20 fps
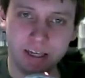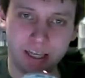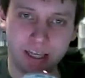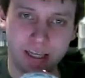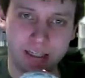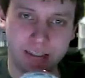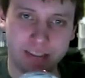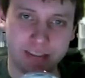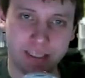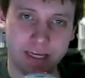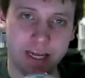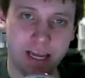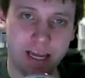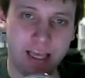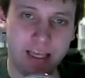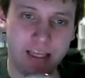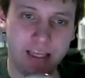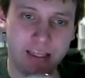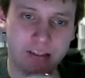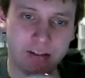and he said,
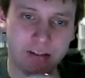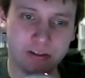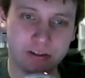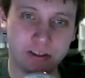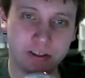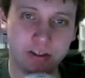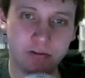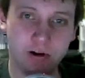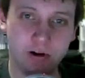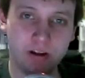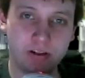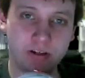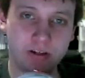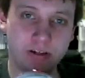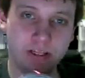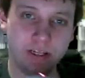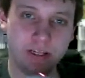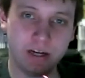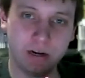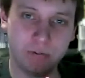hey, there's something wrong with your
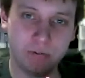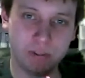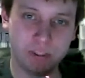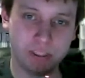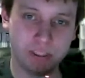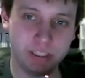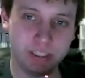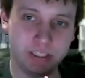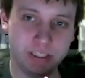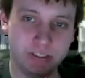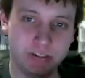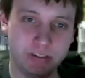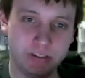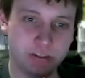DDR machine.